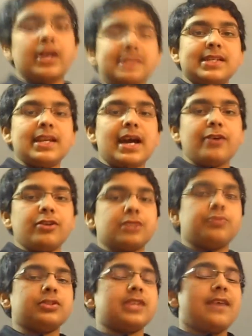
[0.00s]
I said how you're
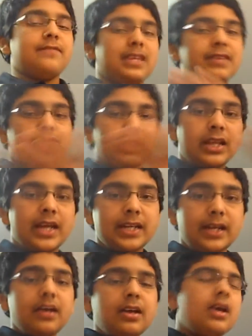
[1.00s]
supposed to have even lighting?